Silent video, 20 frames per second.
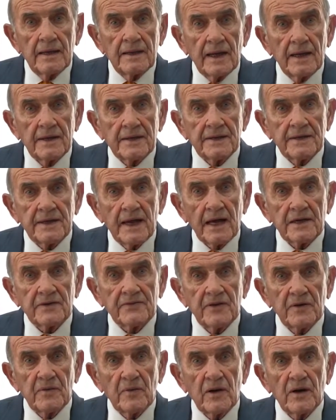that the Tax
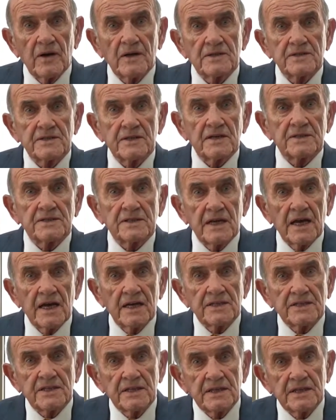Free World
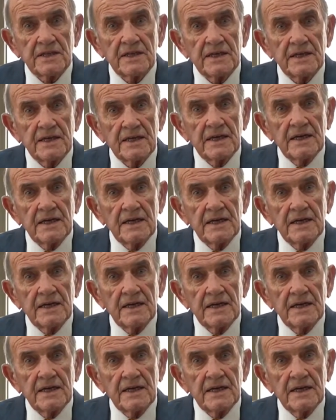Association